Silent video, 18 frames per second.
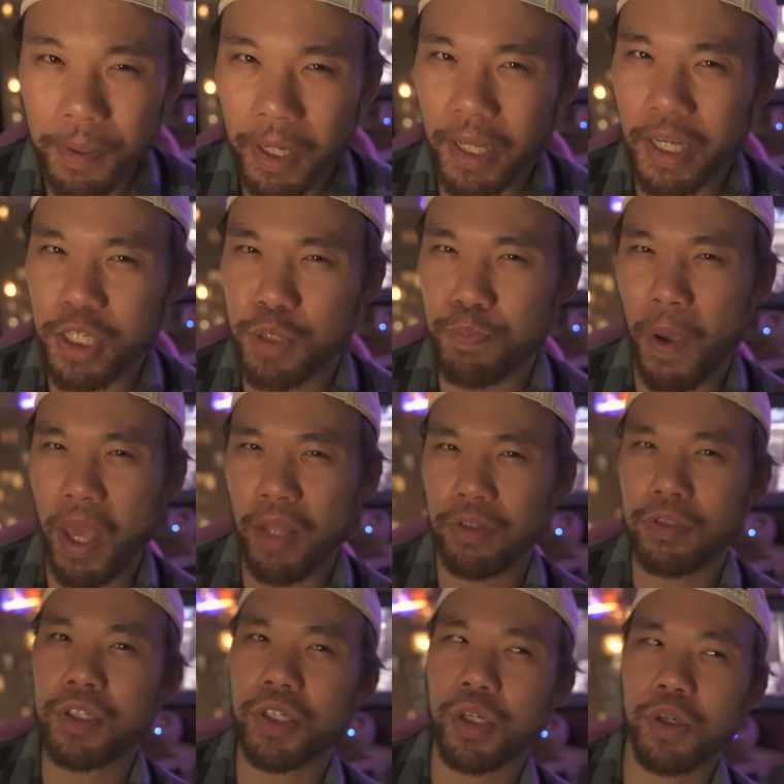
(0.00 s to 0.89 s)
I guess
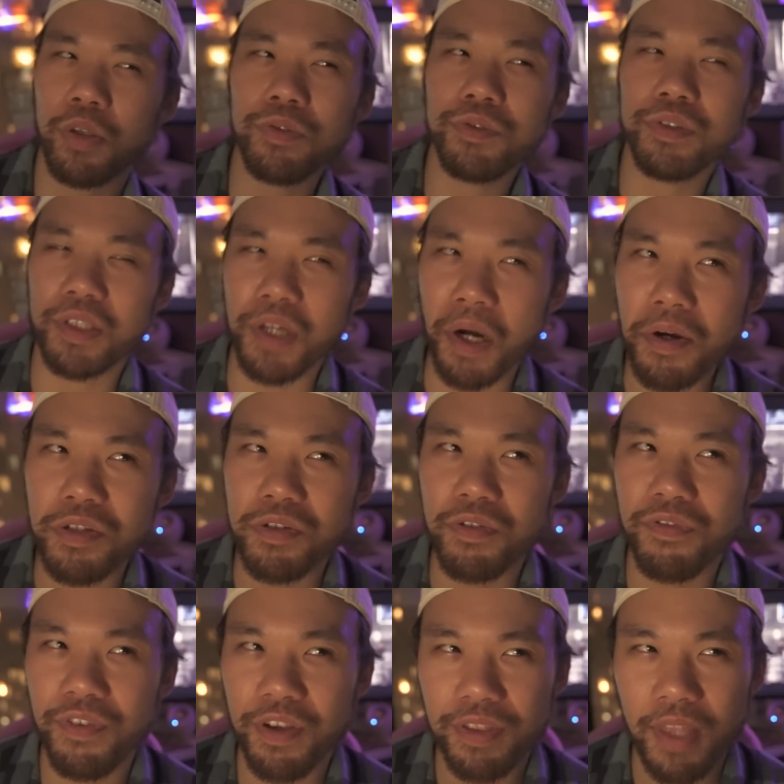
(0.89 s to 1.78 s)
Baylan Skoll
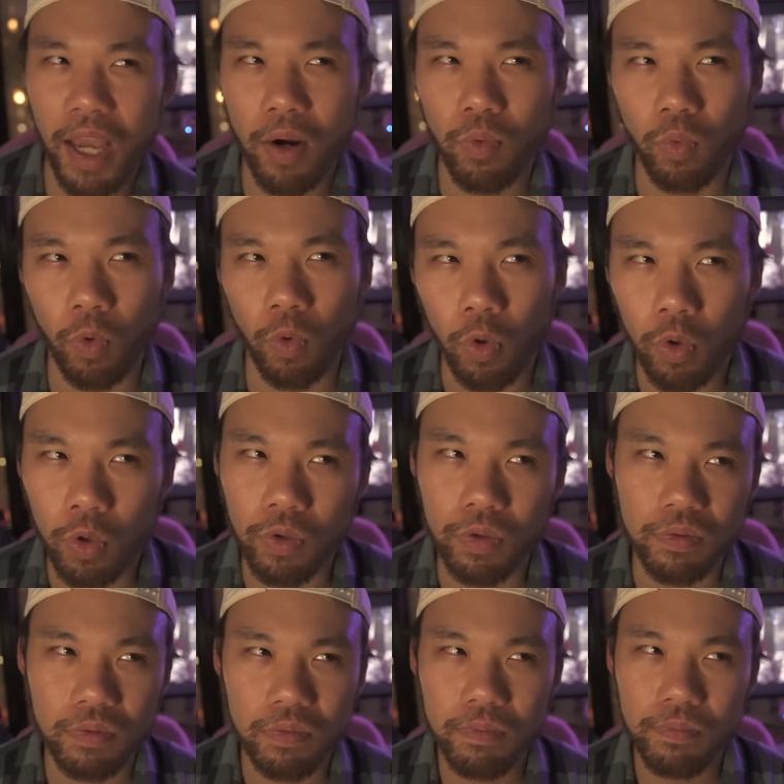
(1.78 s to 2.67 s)
does fit that
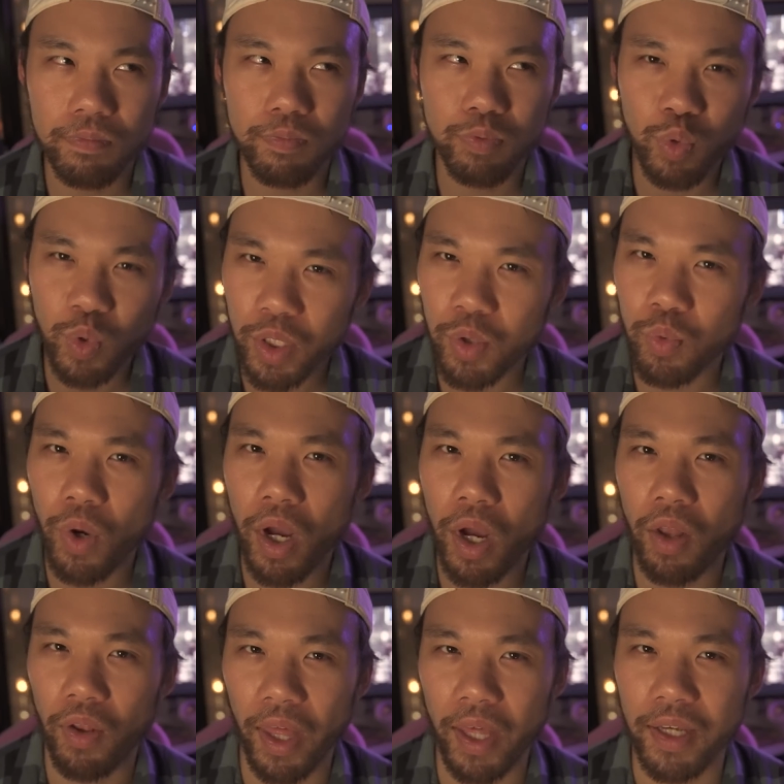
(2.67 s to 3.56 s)
role pretty
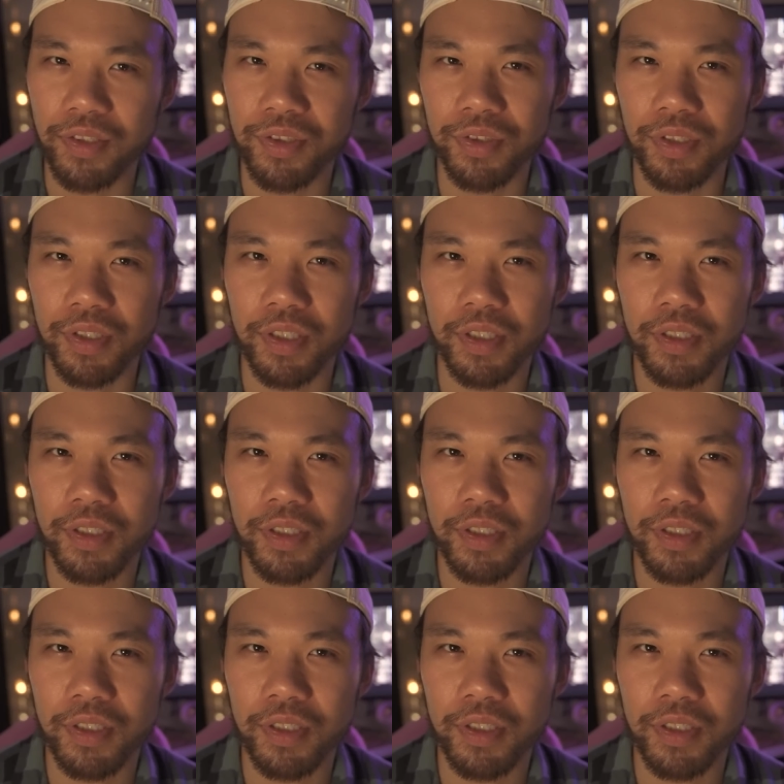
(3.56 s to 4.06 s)
well, actually.